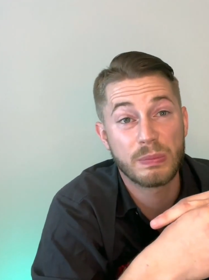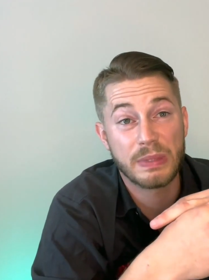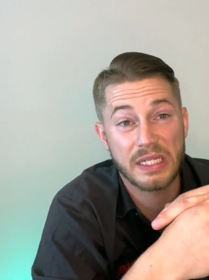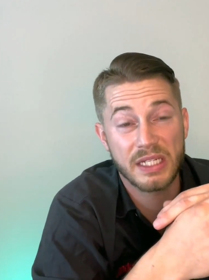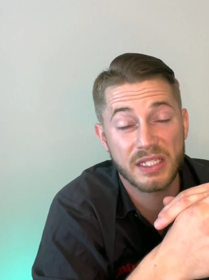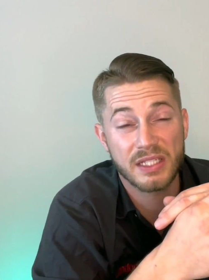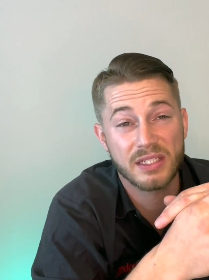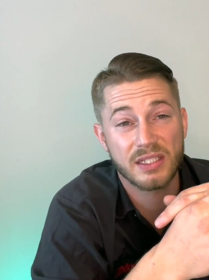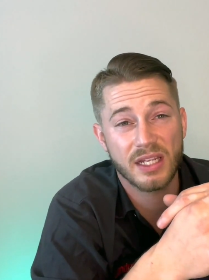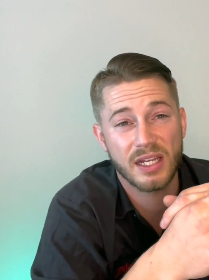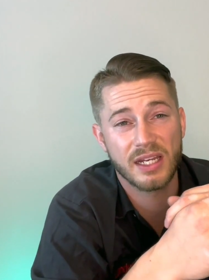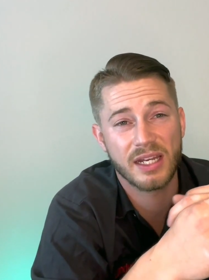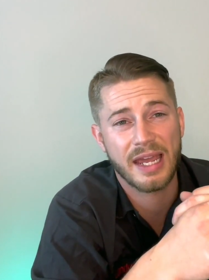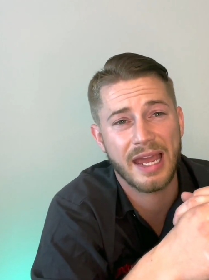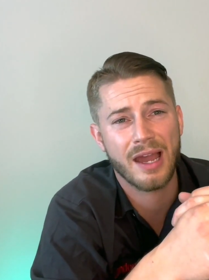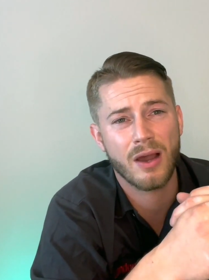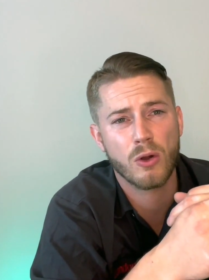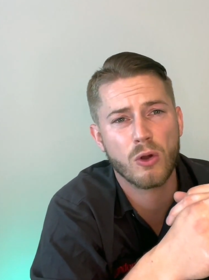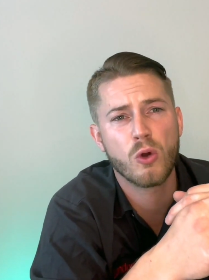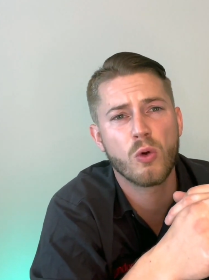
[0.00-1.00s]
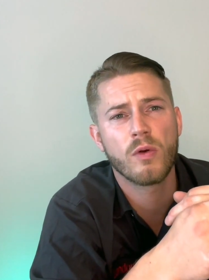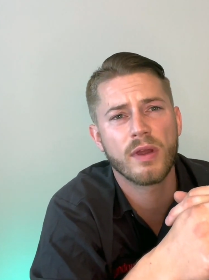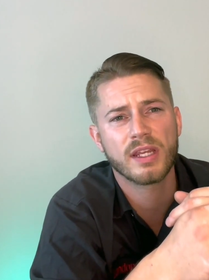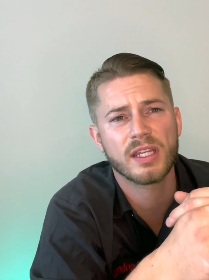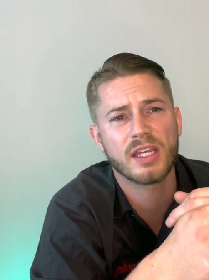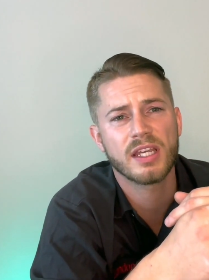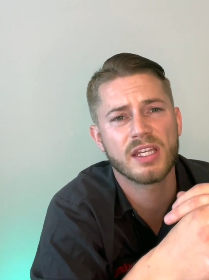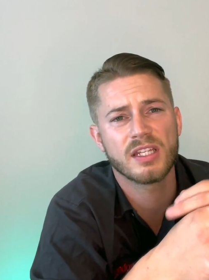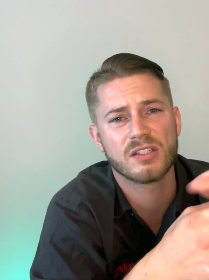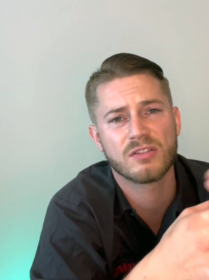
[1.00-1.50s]
Beast, and how quick
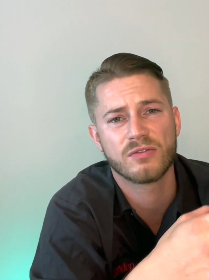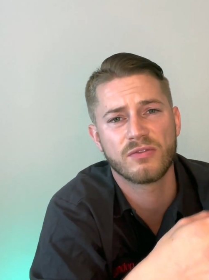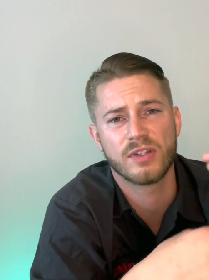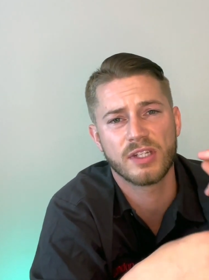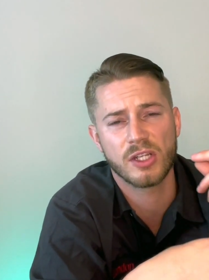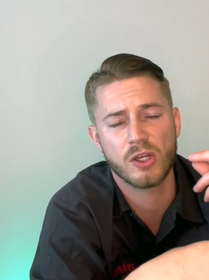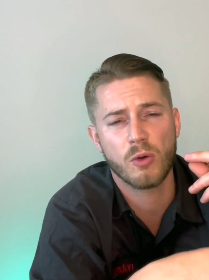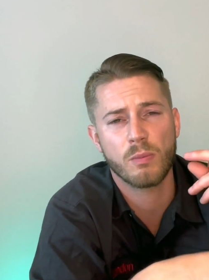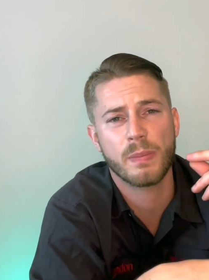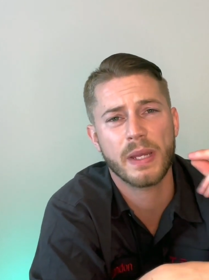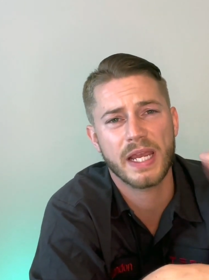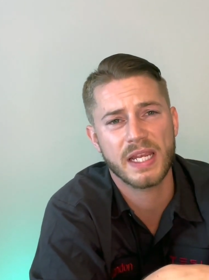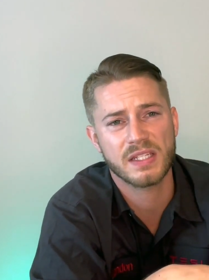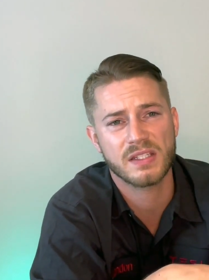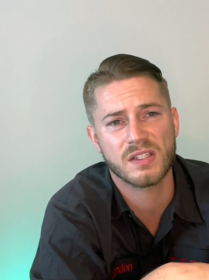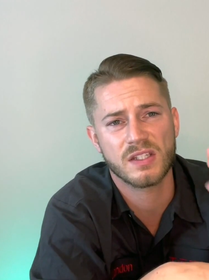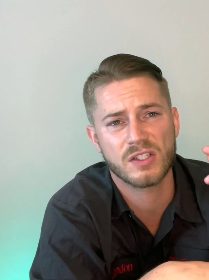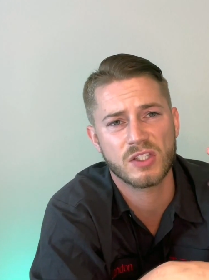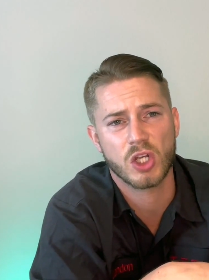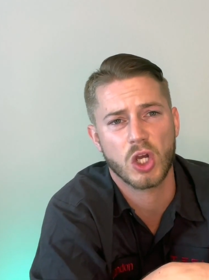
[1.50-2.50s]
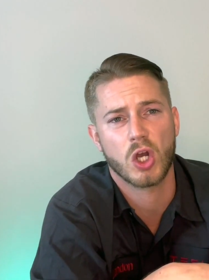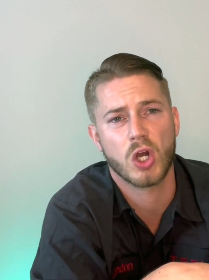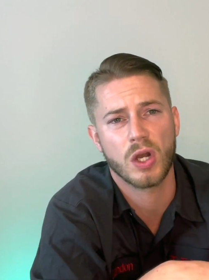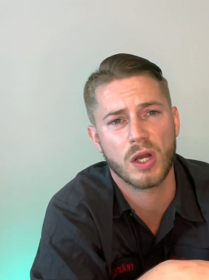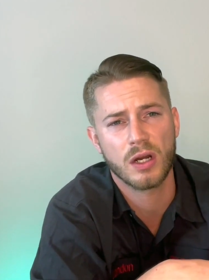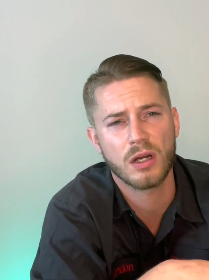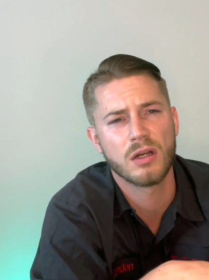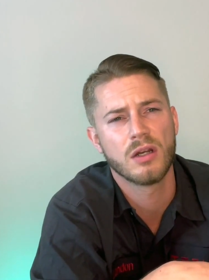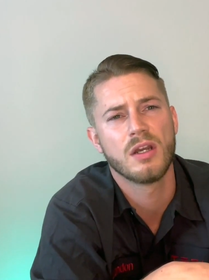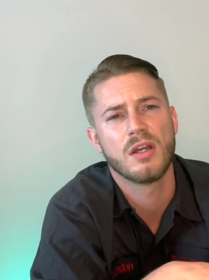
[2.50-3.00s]
his video paces
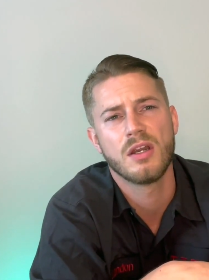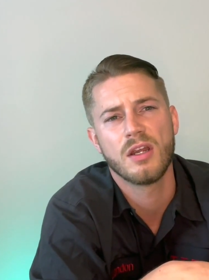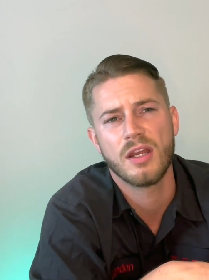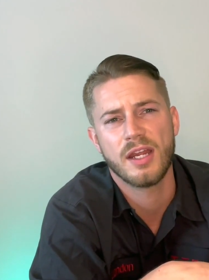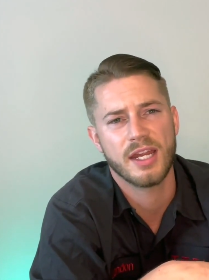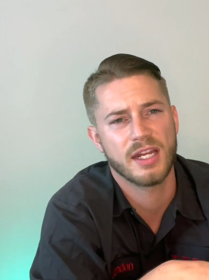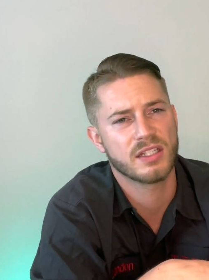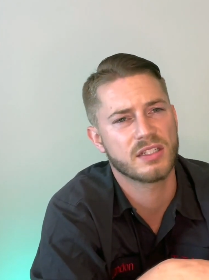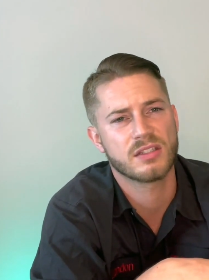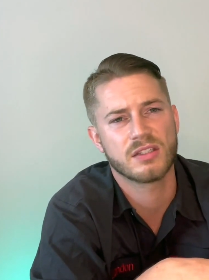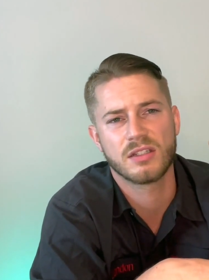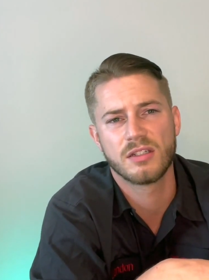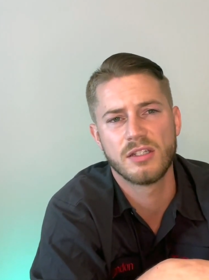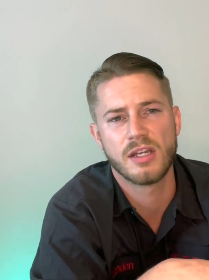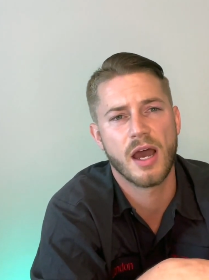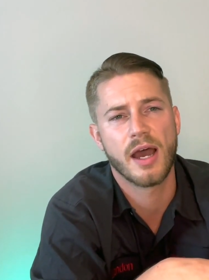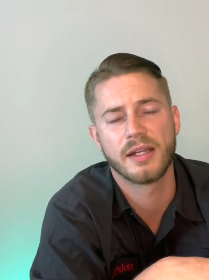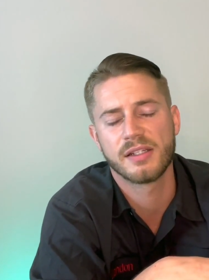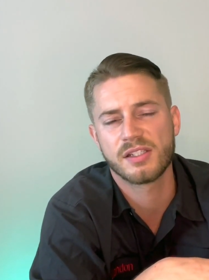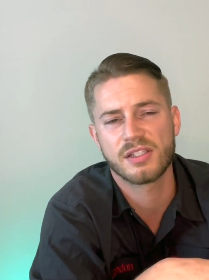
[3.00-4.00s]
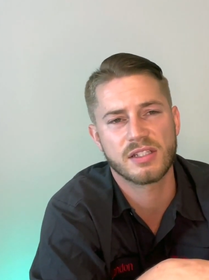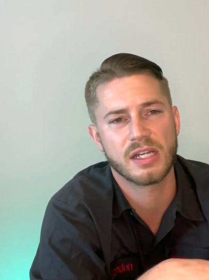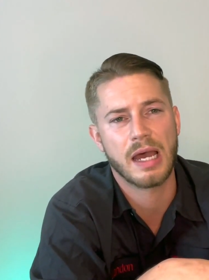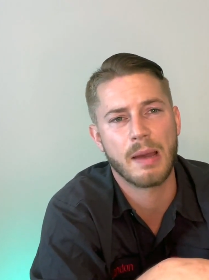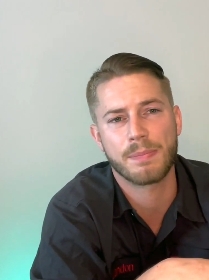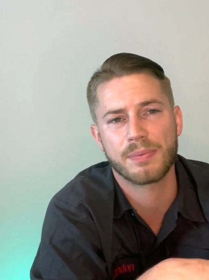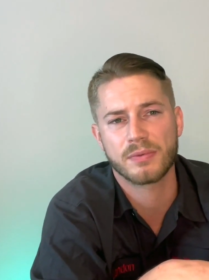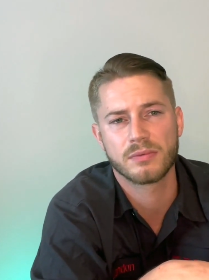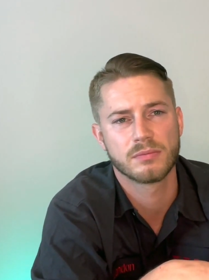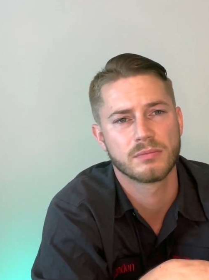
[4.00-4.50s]
are. It's nonstop.